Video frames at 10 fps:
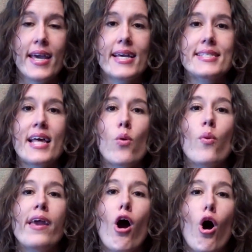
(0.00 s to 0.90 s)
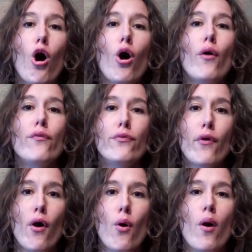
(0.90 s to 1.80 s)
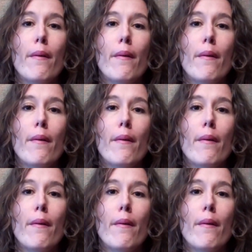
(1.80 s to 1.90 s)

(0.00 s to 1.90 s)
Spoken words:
is that we all know